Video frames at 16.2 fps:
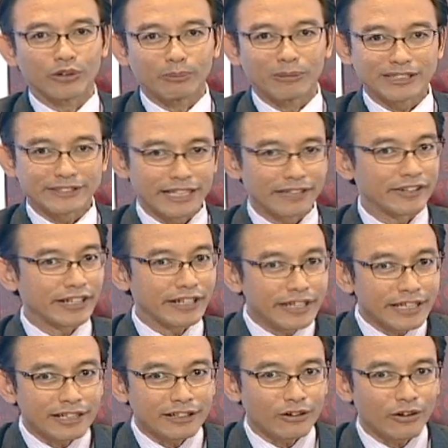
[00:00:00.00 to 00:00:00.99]
we must either
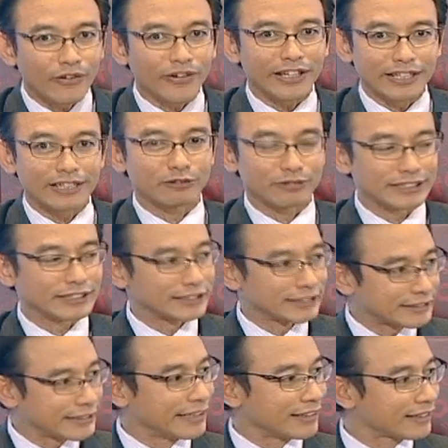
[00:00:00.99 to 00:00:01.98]
kick or hit with a
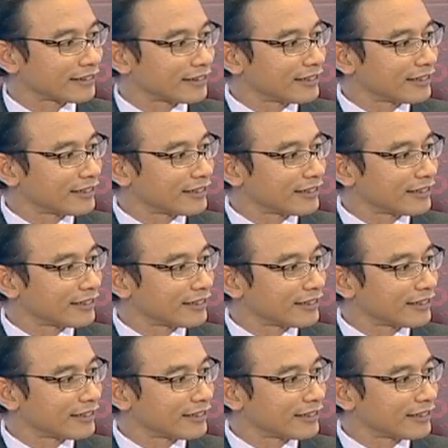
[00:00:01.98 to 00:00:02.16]
stick.